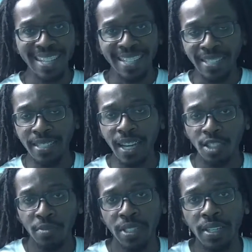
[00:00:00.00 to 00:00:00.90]
This is
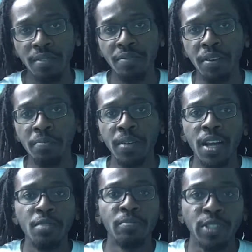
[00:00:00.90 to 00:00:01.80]
Dr. Mercier from
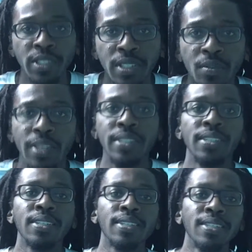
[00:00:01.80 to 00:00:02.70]
Mercier Wellness
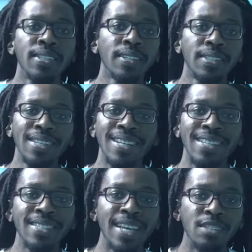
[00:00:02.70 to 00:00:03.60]
and Consulting, and
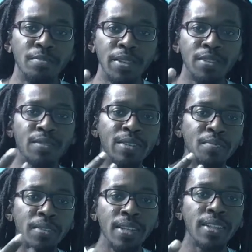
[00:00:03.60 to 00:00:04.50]
this has been 3
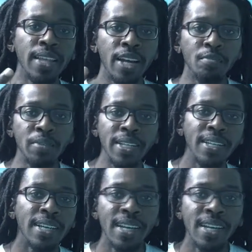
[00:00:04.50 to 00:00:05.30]
Minute Therapy.